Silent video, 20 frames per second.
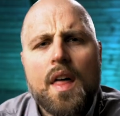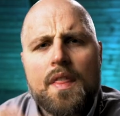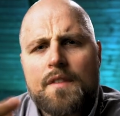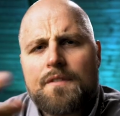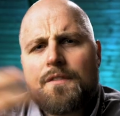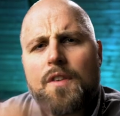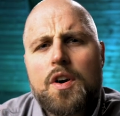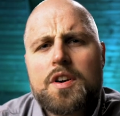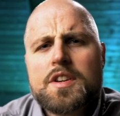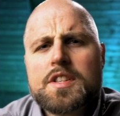The
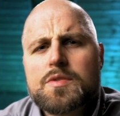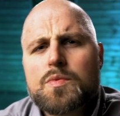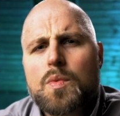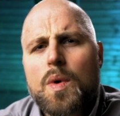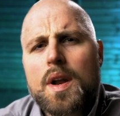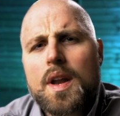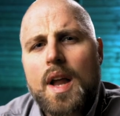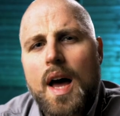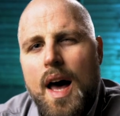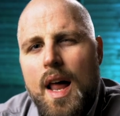first
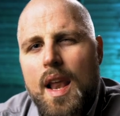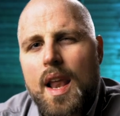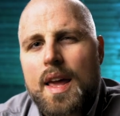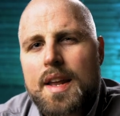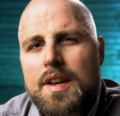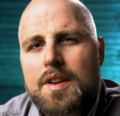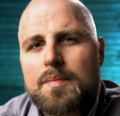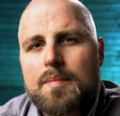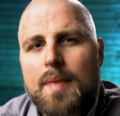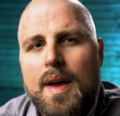one I'd
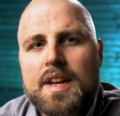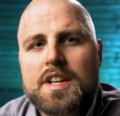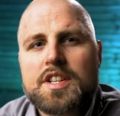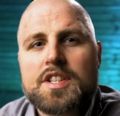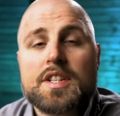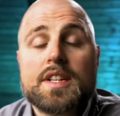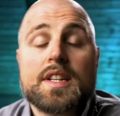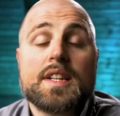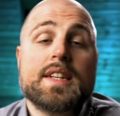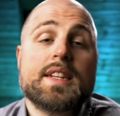like to
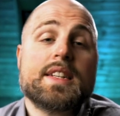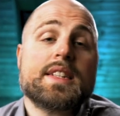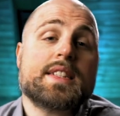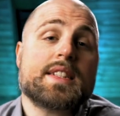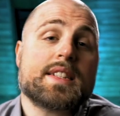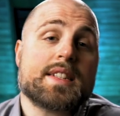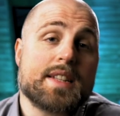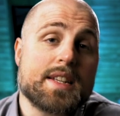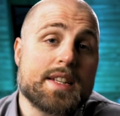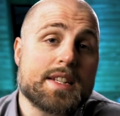mention
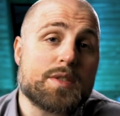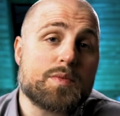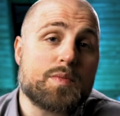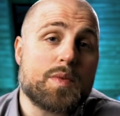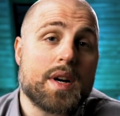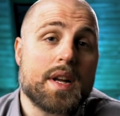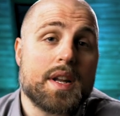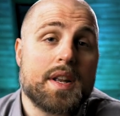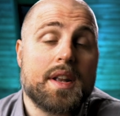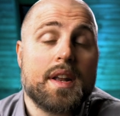is this
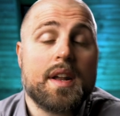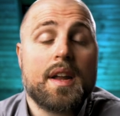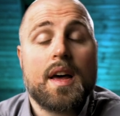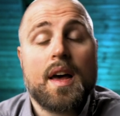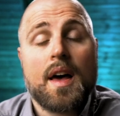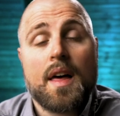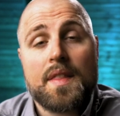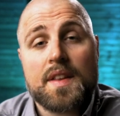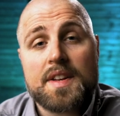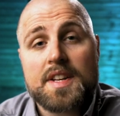one.
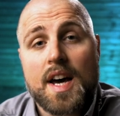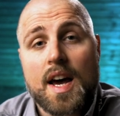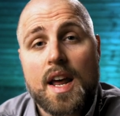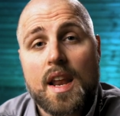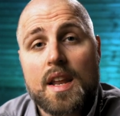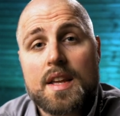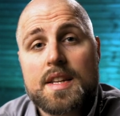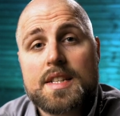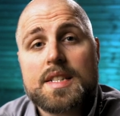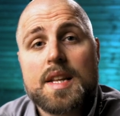The
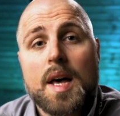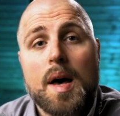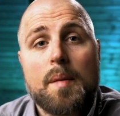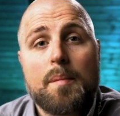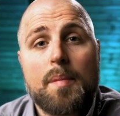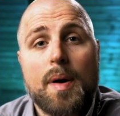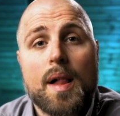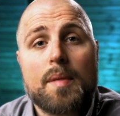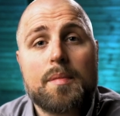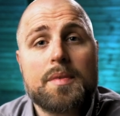title is
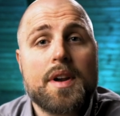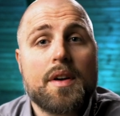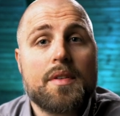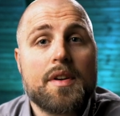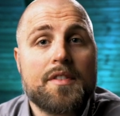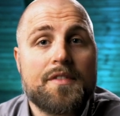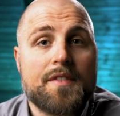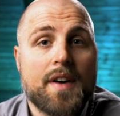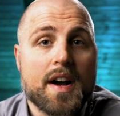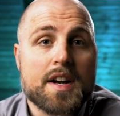
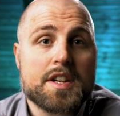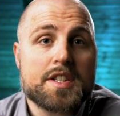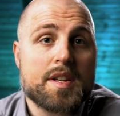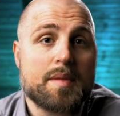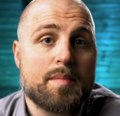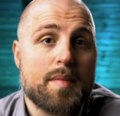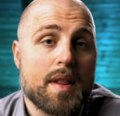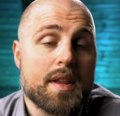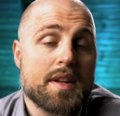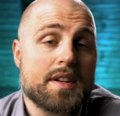Pulmonary Function
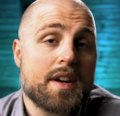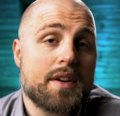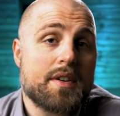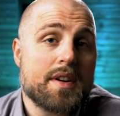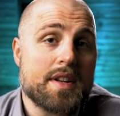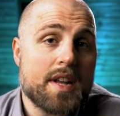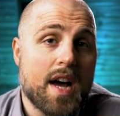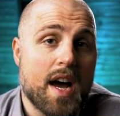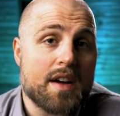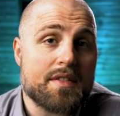in
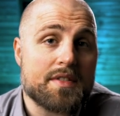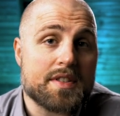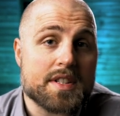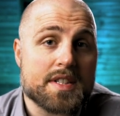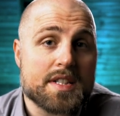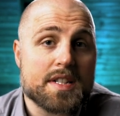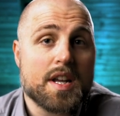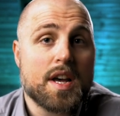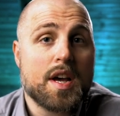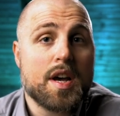Military
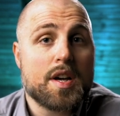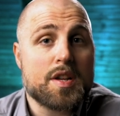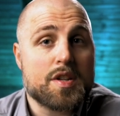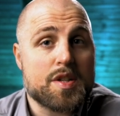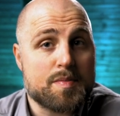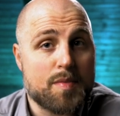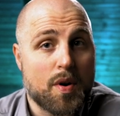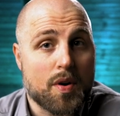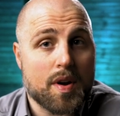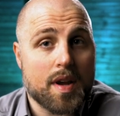Divers,
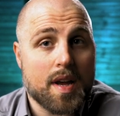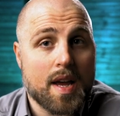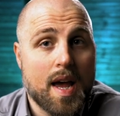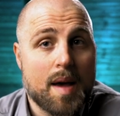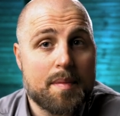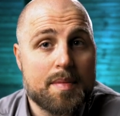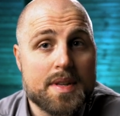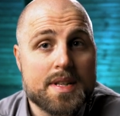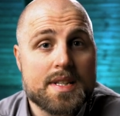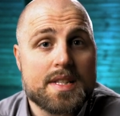Smoking
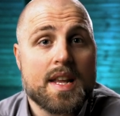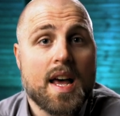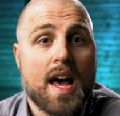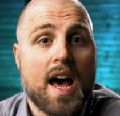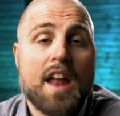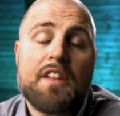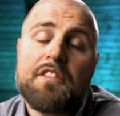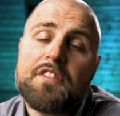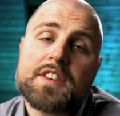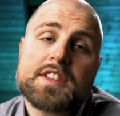Habits
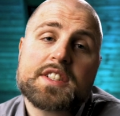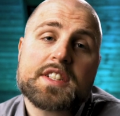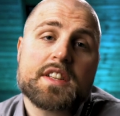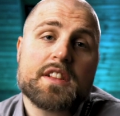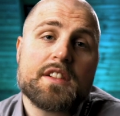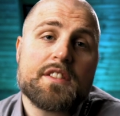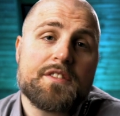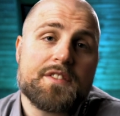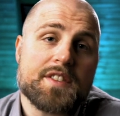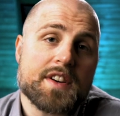and
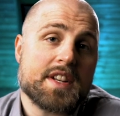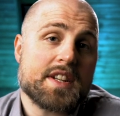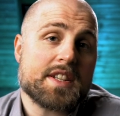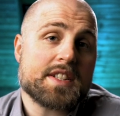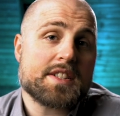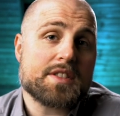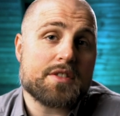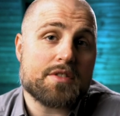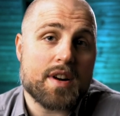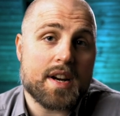Physical
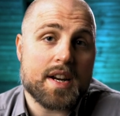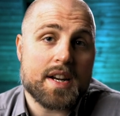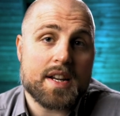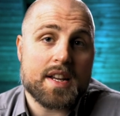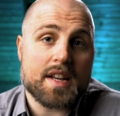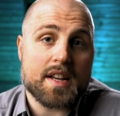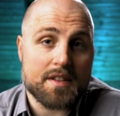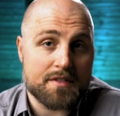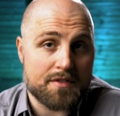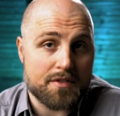Fitness
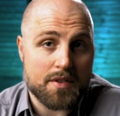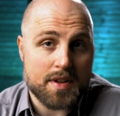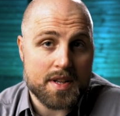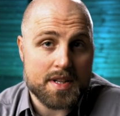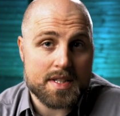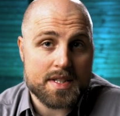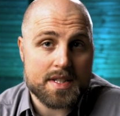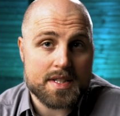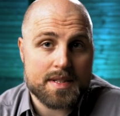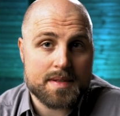Training
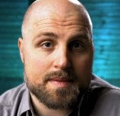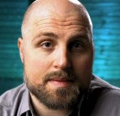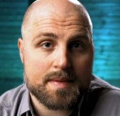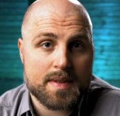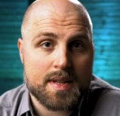Influence.